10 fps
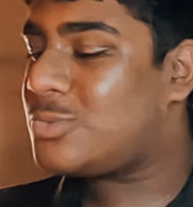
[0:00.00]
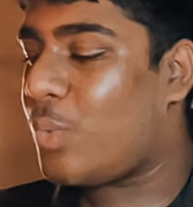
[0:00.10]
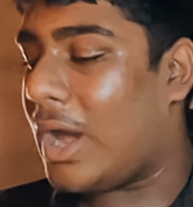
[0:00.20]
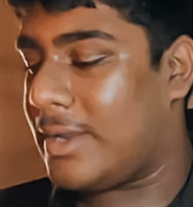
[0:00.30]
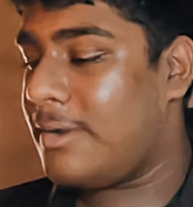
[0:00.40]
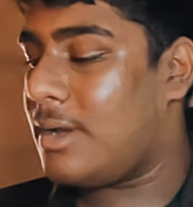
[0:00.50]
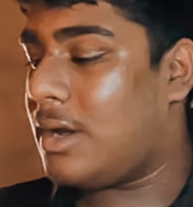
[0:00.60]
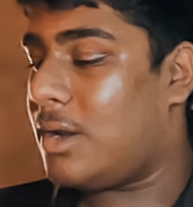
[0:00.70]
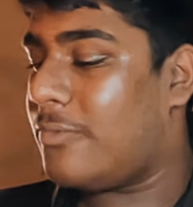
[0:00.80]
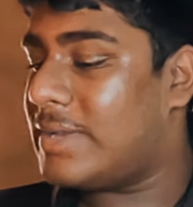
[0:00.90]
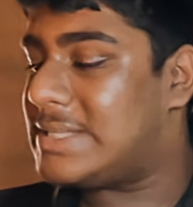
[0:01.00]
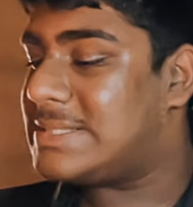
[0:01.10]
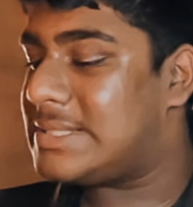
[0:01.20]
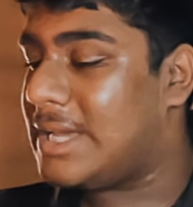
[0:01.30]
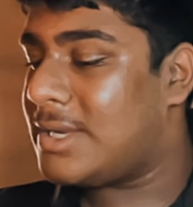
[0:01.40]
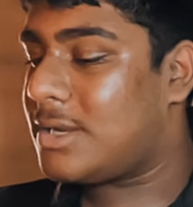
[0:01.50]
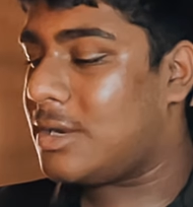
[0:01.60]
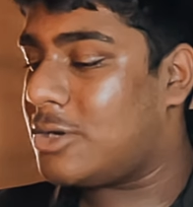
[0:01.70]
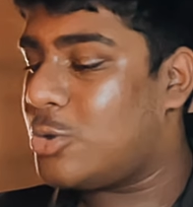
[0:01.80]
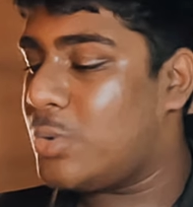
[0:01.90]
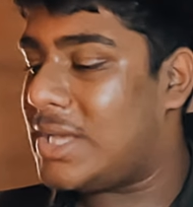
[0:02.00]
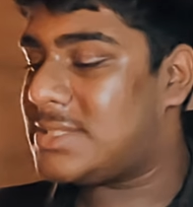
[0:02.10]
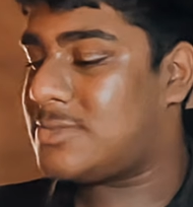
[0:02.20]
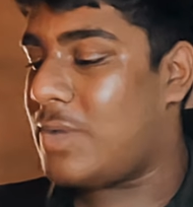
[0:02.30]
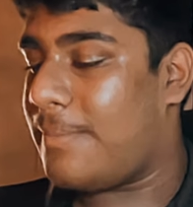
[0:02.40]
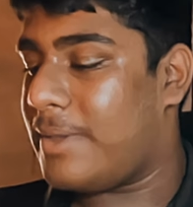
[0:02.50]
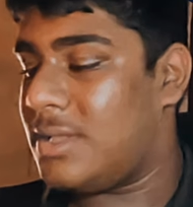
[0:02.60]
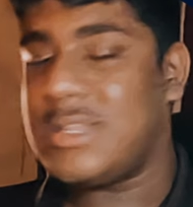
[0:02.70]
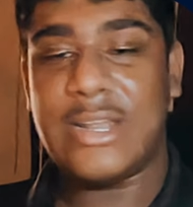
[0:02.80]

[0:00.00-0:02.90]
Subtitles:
one, we can see that 2 has swapped here, that